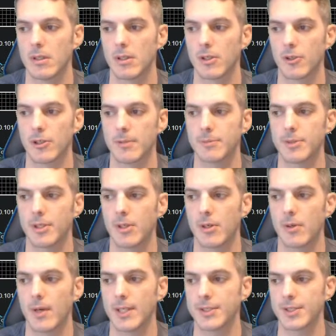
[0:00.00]

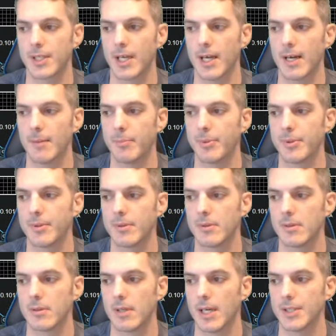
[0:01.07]
crypto Ipsec
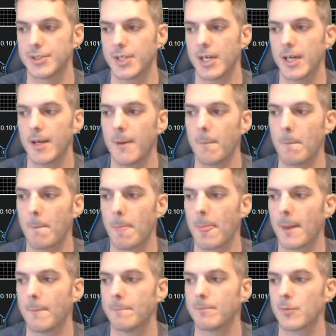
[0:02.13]
SA.
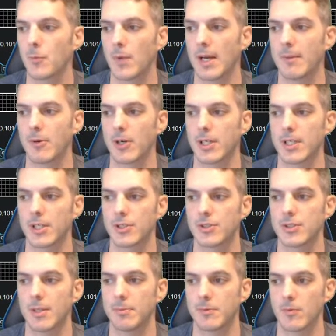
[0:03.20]
We have our
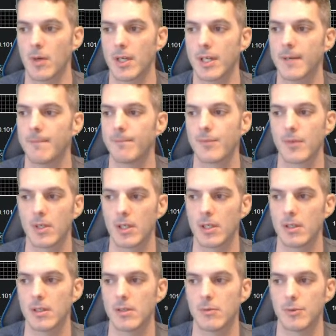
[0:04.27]
connections up and running.
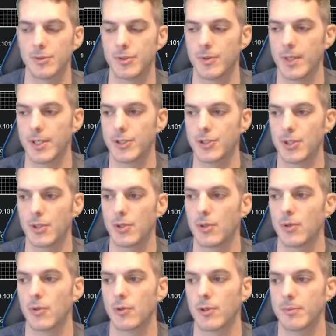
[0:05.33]
We'll do a
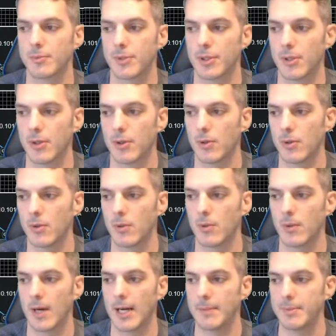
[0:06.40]
show
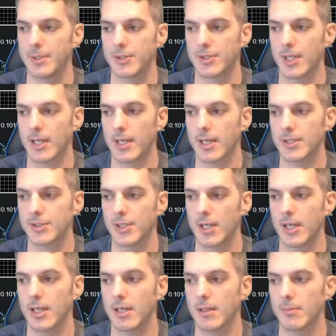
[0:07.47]
crypto IPsec
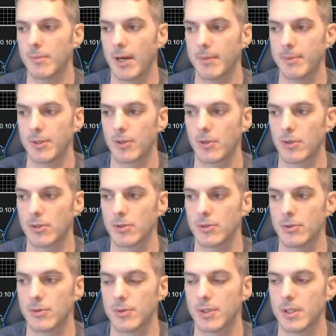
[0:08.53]
SA, pipe
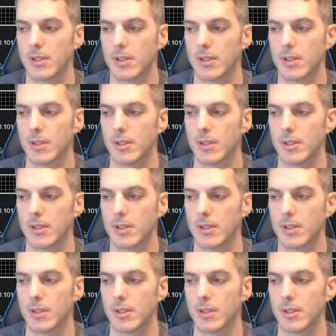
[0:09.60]
include